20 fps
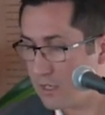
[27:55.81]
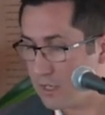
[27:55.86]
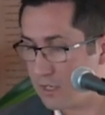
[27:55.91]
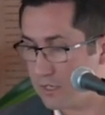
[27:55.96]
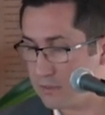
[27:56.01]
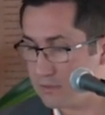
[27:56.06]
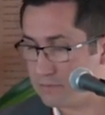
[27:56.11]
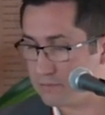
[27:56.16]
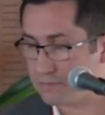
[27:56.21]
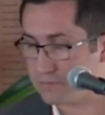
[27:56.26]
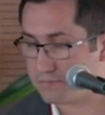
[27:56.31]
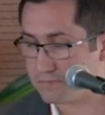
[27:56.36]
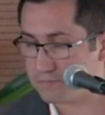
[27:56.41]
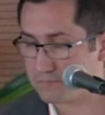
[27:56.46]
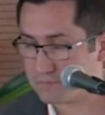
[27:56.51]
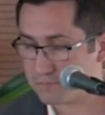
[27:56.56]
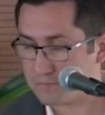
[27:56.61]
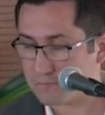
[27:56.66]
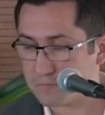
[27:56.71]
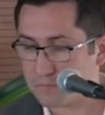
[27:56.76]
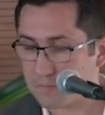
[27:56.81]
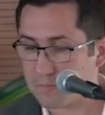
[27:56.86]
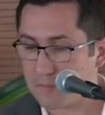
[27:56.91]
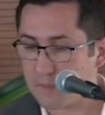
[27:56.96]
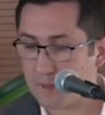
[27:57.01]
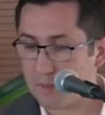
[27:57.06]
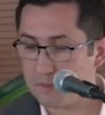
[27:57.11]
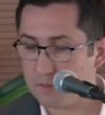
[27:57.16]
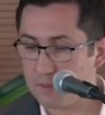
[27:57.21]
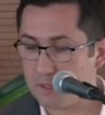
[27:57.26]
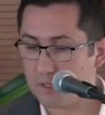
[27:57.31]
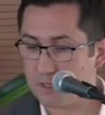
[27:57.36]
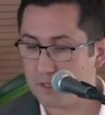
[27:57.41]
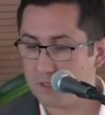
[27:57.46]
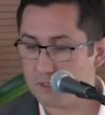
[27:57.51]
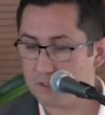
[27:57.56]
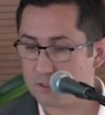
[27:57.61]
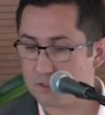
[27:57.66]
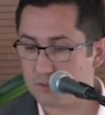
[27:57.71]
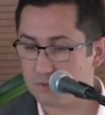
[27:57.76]
And
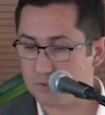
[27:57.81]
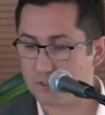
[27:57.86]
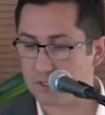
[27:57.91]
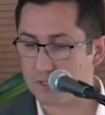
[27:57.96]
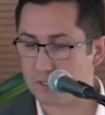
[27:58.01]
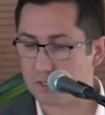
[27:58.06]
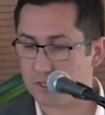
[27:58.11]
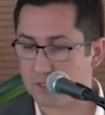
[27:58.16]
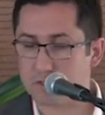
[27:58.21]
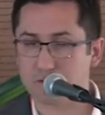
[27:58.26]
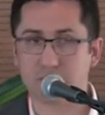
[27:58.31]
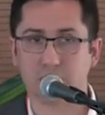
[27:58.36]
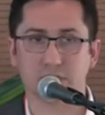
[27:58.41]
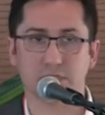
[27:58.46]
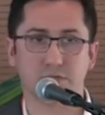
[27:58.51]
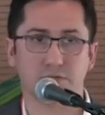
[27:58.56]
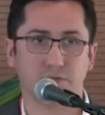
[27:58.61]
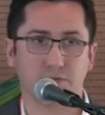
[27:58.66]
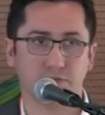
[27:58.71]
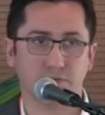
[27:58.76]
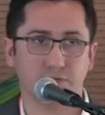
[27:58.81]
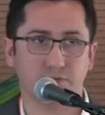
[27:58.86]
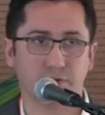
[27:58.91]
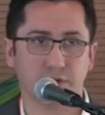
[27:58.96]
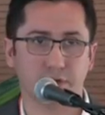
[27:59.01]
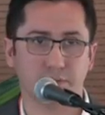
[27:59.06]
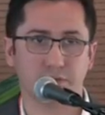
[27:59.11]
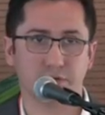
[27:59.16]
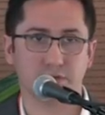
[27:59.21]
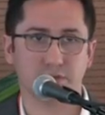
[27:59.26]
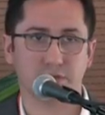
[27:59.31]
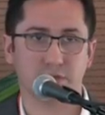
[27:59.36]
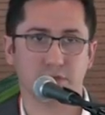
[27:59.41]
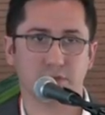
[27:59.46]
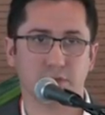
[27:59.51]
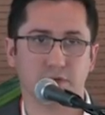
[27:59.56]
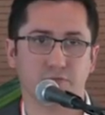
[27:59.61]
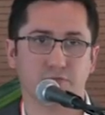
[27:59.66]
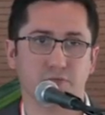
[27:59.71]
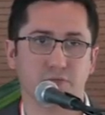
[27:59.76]
they should dedicate just
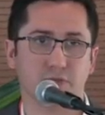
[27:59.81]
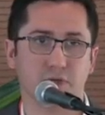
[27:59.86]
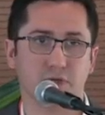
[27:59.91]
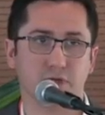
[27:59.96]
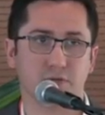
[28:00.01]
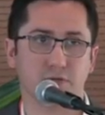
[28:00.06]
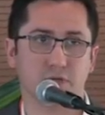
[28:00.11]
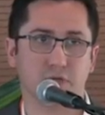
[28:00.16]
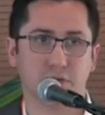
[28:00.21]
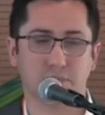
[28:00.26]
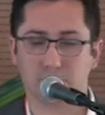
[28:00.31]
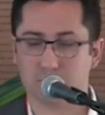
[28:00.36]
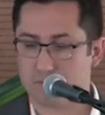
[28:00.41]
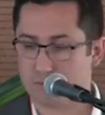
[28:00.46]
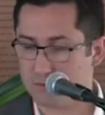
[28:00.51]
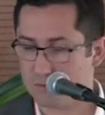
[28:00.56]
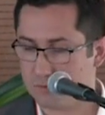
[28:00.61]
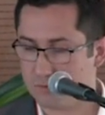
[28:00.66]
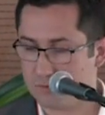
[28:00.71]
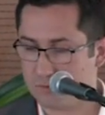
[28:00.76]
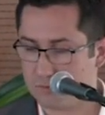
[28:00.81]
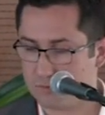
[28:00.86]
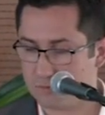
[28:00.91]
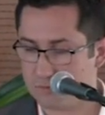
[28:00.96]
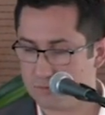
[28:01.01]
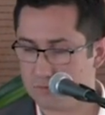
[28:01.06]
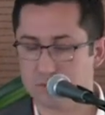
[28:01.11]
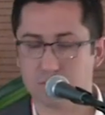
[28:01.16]
5% of their time to